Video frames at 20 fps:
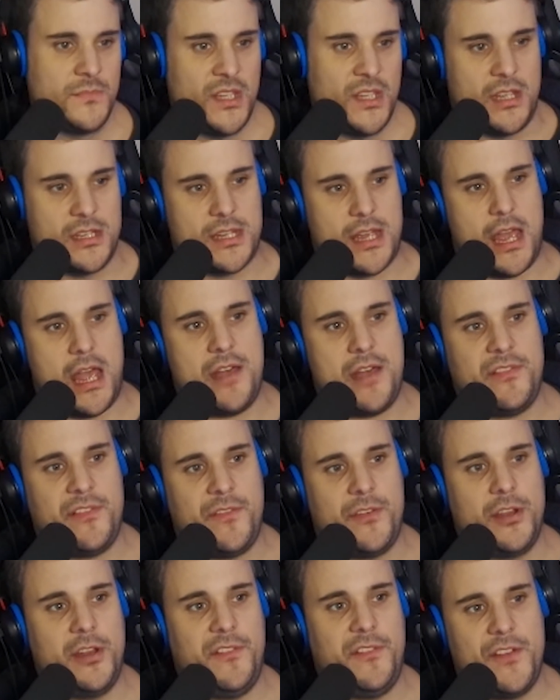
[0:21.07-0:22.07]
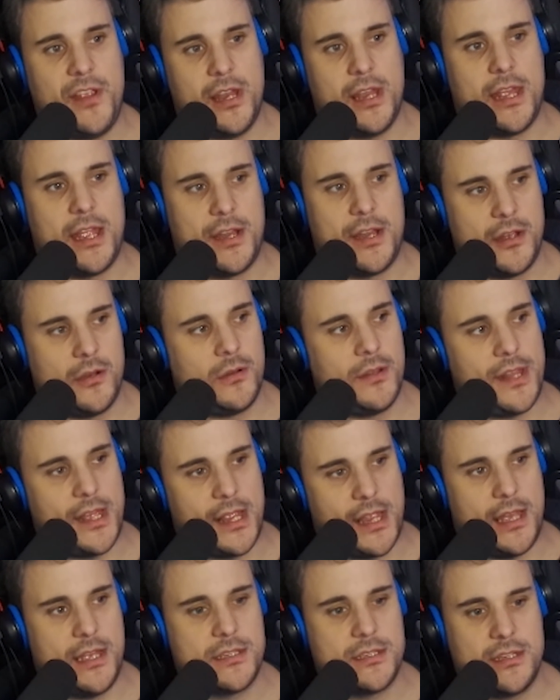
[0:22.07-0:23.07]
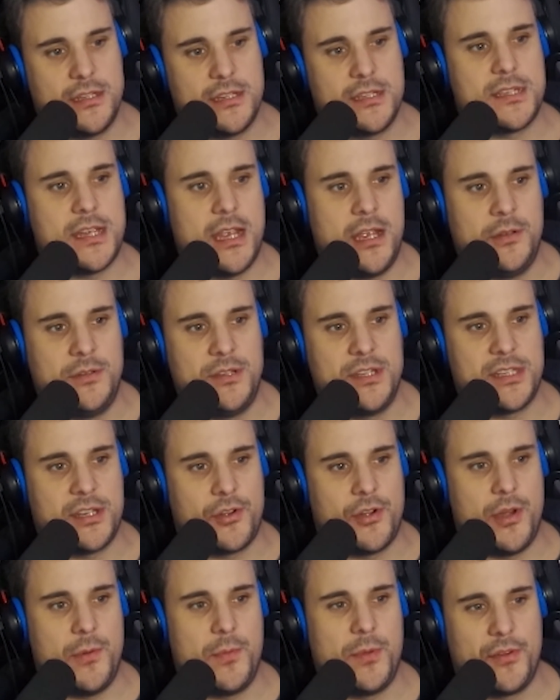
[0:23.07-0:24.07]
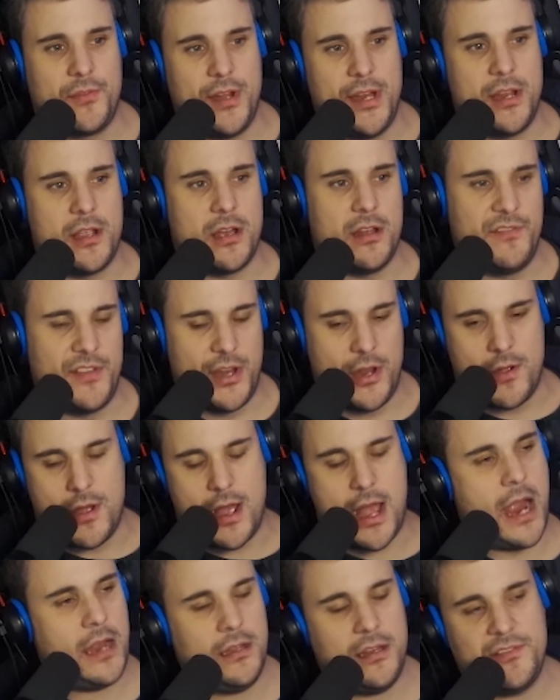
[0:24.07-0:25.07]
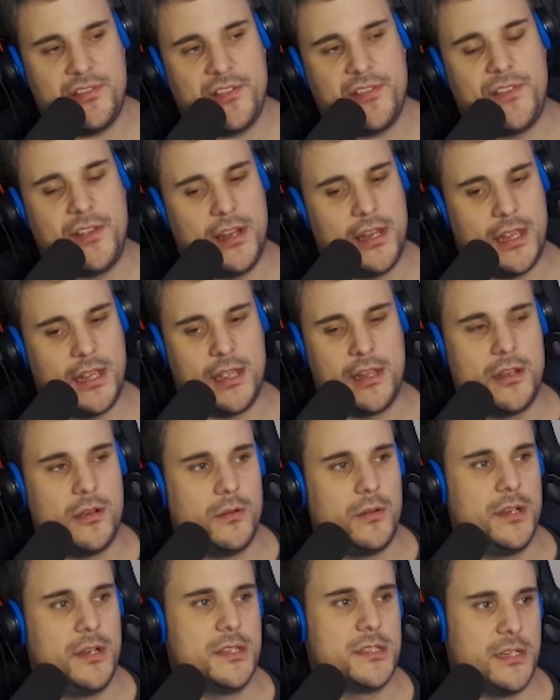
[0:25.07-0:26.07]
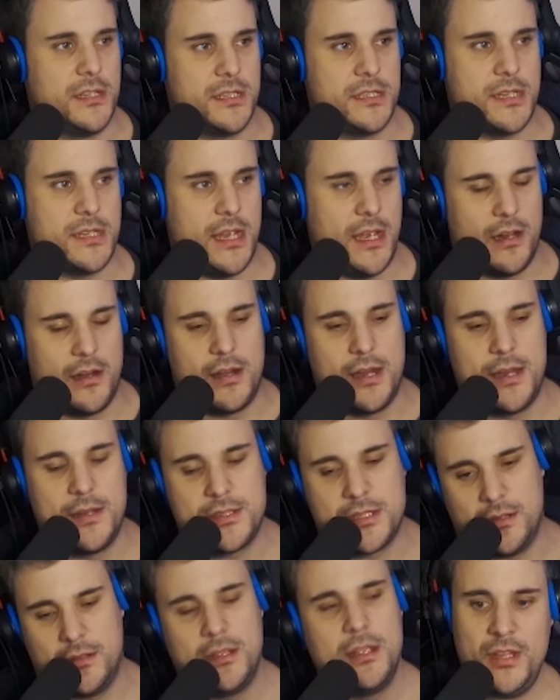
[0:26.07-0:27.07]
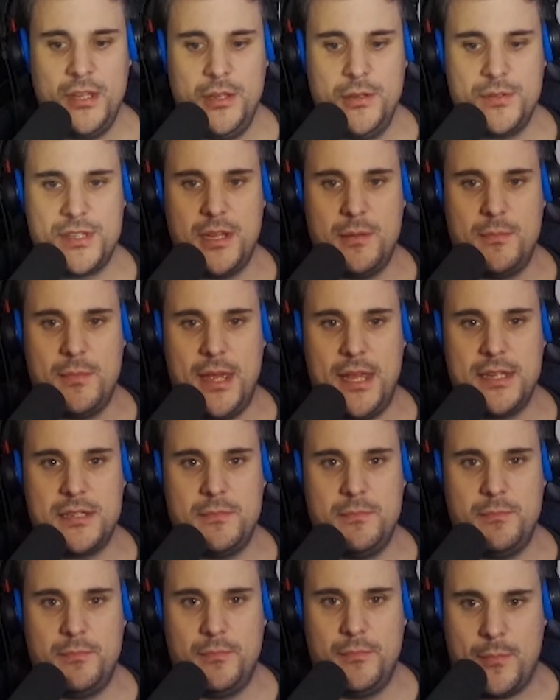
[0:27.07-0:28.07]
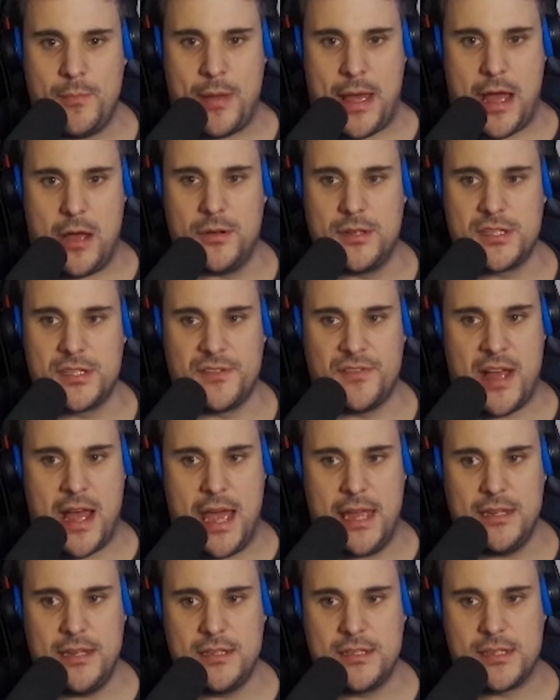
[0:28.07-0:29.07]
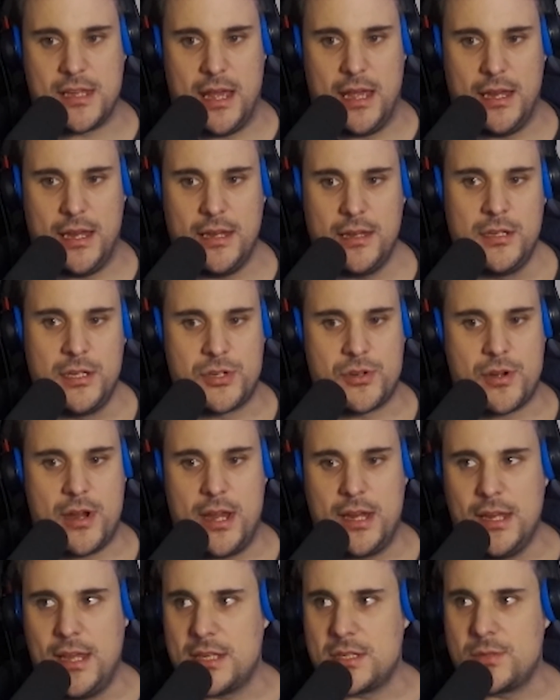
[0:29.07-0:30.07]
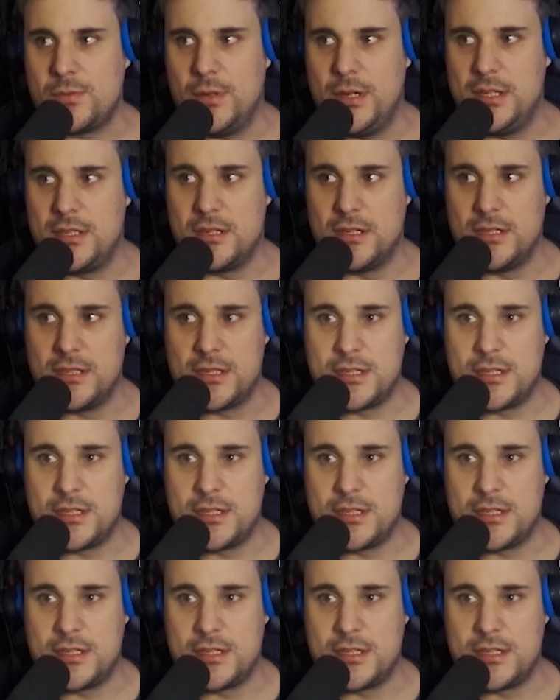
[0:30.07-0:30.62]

Because I have a funny feeling I know what that guy's gonna say who disagreed with the recon video. I have a feeling I know what he's gonna say, all right? So, use the amazing powers of hindsight to try and guess what he's gonna